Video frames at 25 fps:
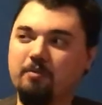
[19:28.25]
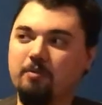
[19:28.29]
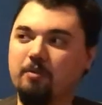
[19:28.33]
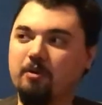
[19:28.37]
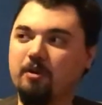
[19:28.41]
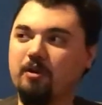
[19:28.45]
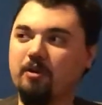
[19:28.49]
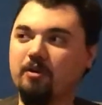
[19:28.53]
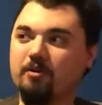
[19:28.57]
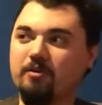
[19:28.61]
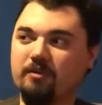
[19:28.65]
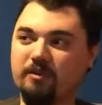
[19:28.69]

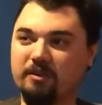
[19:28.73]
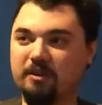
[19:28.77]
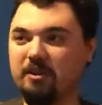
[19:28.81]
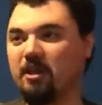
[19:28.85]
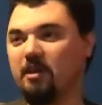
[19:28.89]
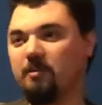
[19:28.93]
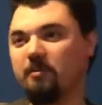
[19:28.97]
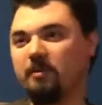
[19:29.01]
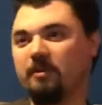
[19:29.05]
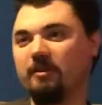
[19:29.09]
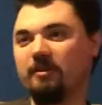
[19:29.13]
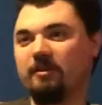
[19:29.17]
where it's
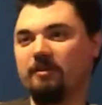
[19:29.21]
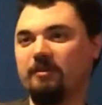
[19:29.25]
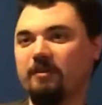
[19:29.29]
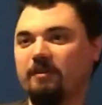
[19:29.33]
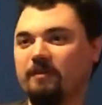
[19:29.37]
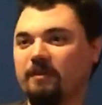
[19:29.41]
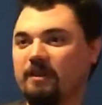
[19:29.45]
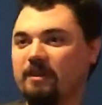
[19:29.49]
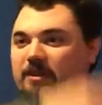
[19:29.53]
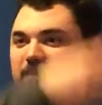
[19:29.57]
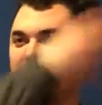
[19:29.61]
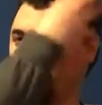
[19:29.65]
Gibbons,
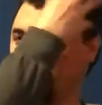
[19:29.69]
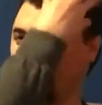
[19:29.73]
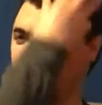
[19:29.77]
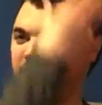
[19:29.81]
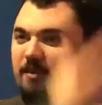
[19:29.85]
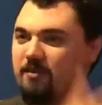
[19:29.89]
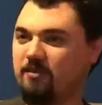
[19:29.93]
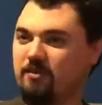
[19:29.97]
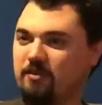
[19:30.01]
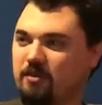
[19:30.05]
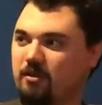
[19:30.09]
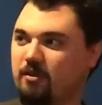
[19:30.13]
and then it
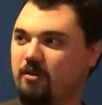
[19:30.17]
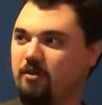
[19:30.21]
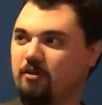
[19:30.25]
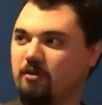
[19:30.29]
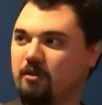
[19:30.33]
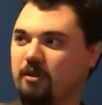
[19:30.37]
says, you know,